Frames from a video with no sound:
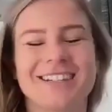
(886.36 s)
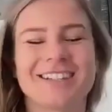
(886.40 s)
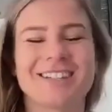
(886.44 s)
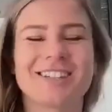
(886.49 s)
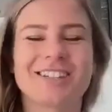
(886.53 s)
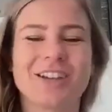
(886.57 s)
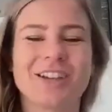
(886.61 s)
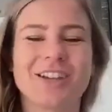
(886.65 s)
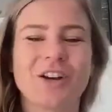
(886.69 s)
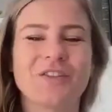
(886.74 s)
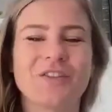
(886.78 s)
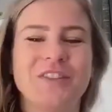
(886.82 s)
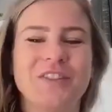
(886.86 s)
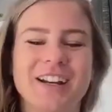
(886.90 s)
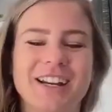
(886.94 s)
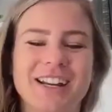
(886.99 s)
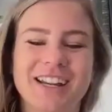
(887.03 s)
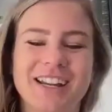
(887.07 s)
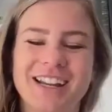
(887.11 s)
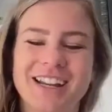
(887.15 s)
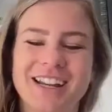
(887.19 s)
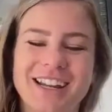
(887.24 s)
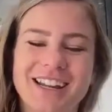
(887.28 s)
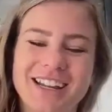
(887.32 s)
is so
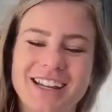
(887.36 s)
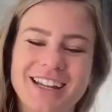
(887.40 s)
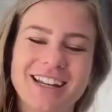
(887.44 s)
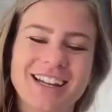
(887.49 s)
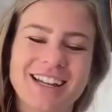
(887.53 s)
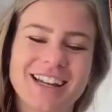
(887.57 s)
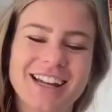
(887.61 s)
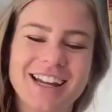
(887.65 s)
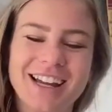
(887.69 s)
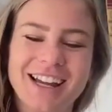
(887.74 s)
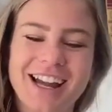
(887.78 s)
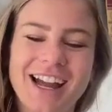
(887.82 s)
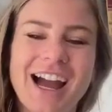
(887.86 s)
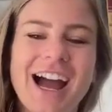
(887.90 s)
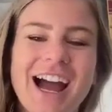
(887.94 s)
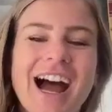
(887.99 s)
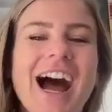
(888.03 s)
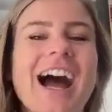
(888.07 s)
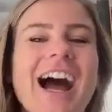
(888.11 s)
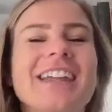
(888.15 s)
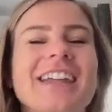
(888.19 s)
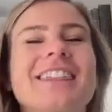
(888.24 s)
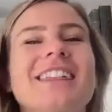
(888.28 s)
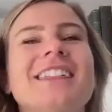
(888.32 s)
funny.
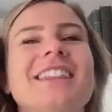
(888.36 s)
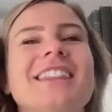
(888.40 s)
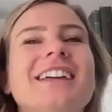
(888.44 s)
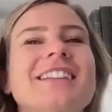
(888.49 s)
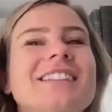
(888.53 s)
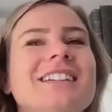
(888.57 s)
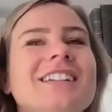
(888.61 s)
I think yeah.